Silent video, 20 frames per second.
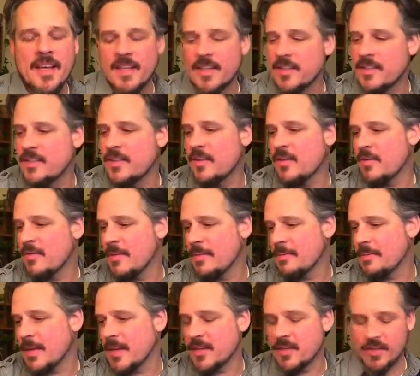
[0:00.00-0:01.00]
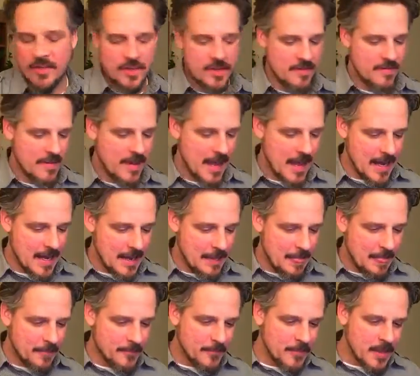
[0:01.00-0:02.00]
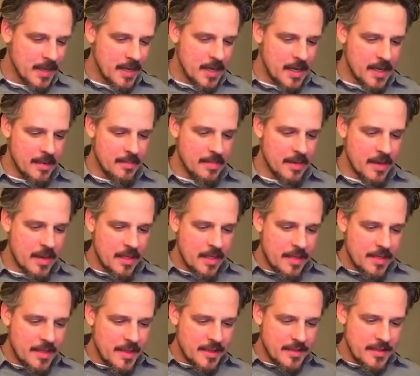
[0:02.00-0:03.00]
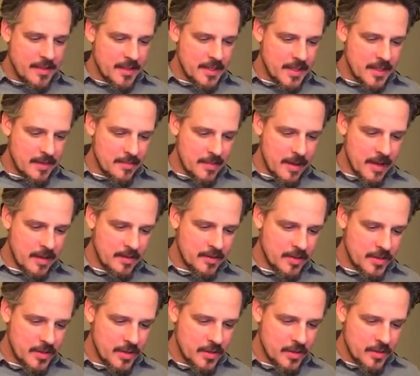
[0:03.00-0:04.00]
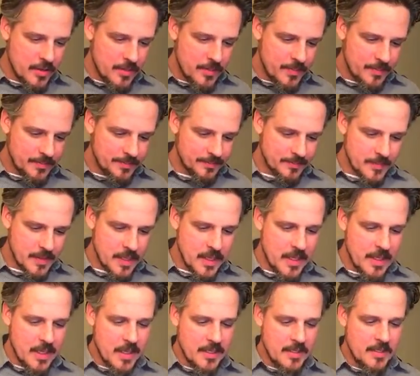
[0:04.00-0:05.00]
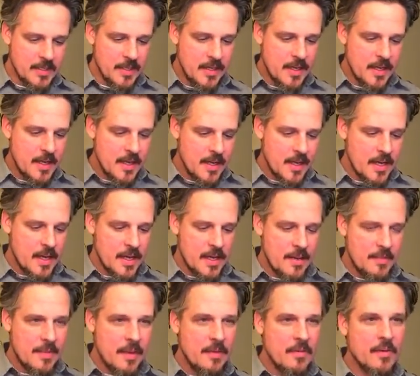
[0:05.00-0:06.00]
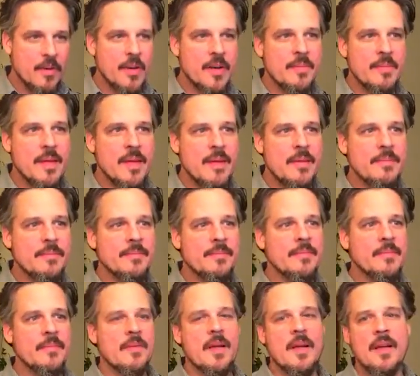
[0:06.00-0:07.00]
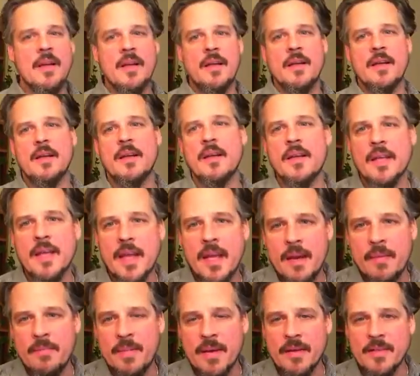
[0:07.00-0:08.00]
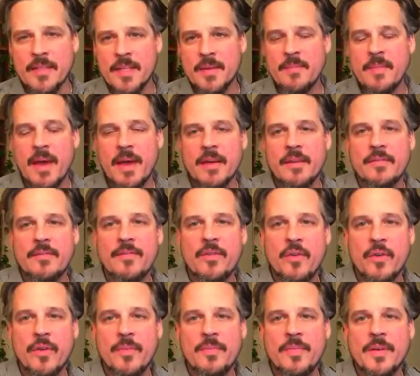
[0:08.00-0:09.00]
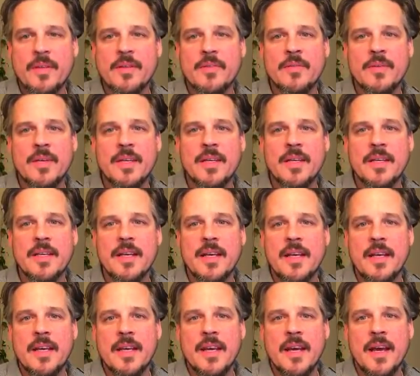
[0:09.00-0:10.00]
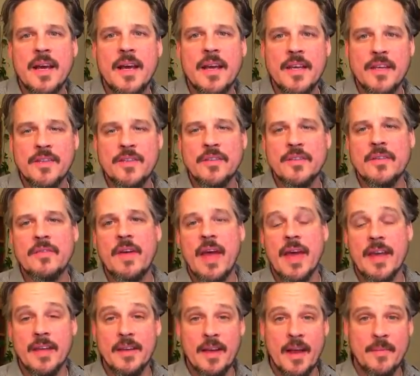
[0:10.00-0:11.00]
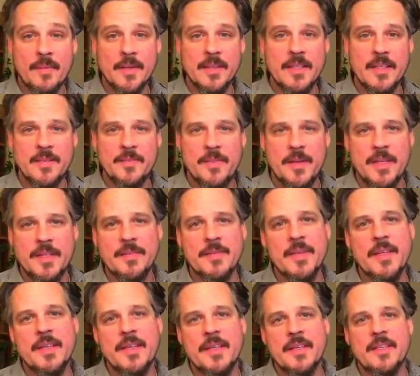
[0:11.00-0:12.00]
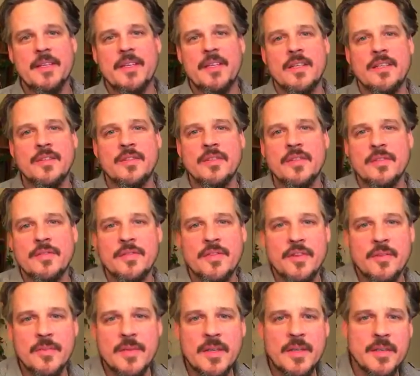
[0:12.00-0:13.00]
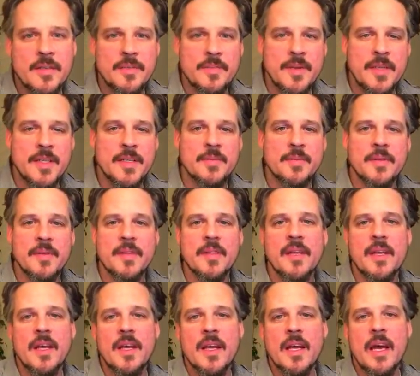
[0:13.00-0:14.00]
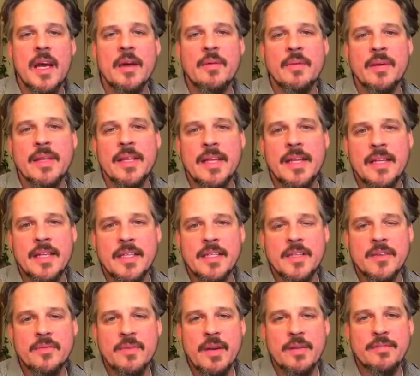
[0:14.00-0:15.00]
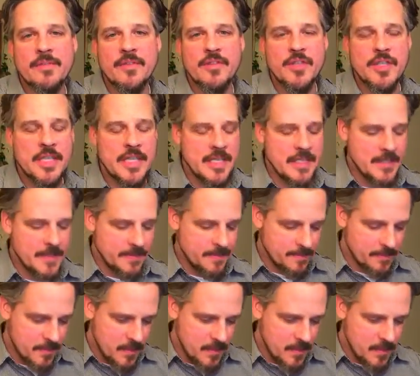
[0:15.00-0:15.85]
So make sure you've got it. Another thing to think about too is that we're going to be kind of bouncing back and forth between issues of economic displacement and issues of human displacement related to refugees.